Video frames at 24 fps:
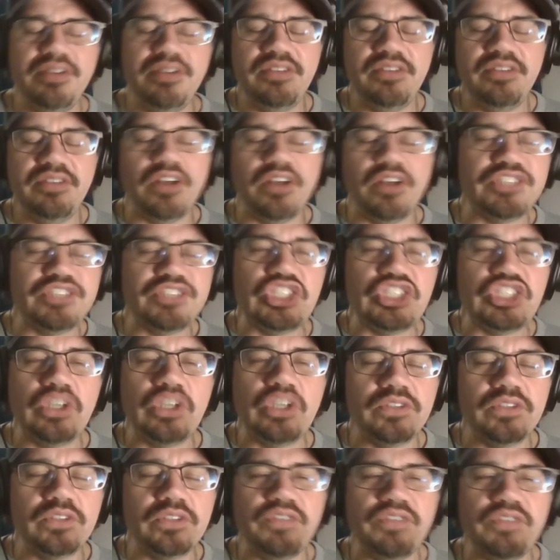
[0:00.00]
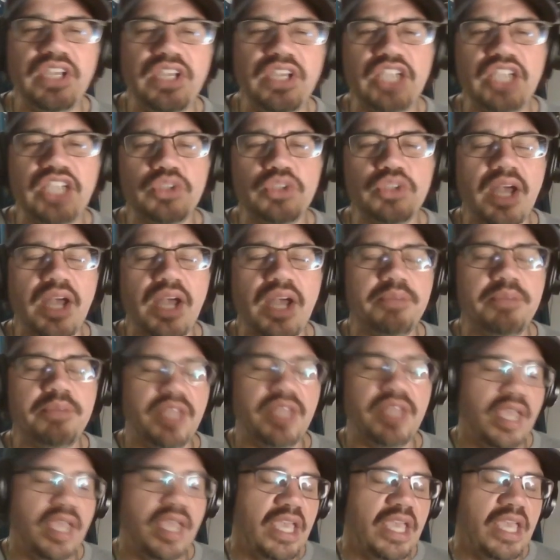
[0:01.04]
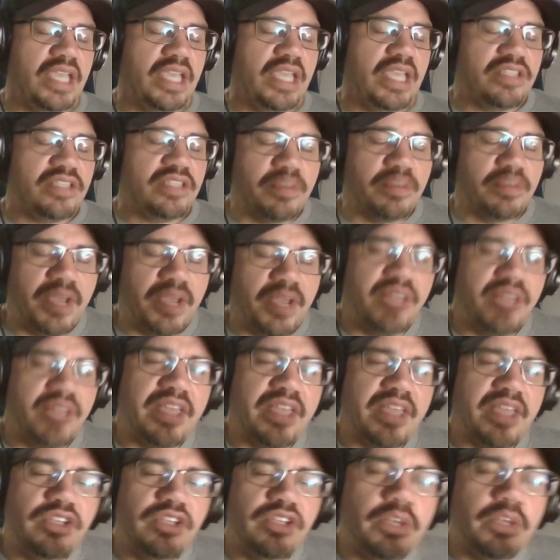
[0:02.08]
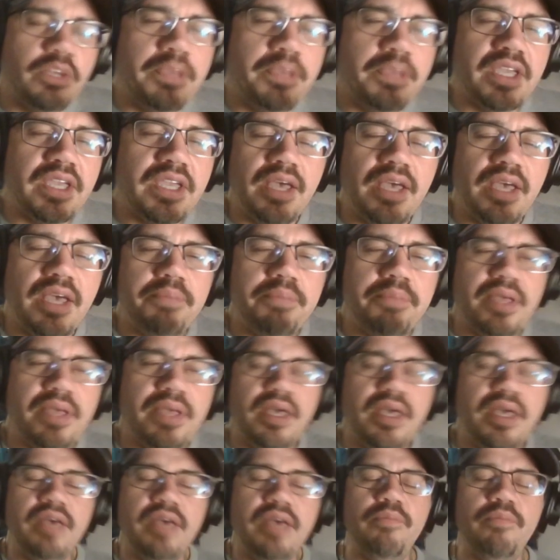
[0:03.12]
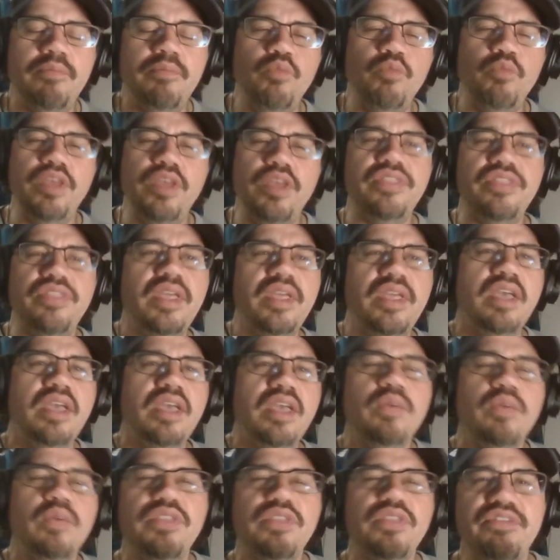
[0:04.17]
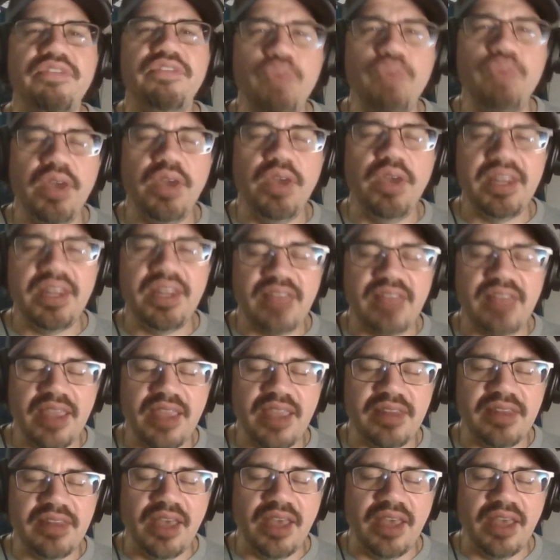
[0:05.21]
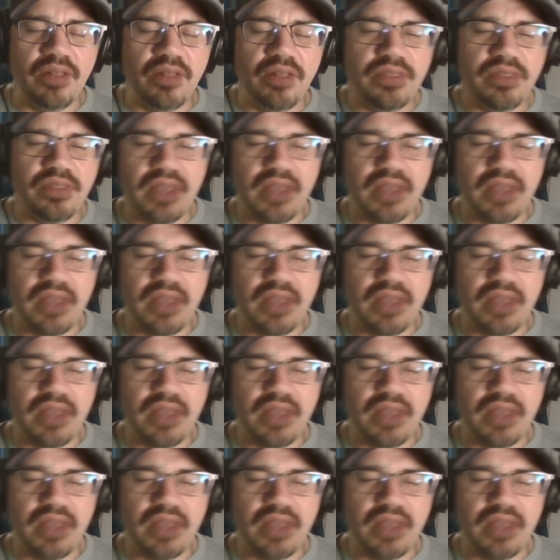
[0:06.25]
Dalton Schultz, if he got dropped, he's somebody that you could pick up. With the void at Tank Dell,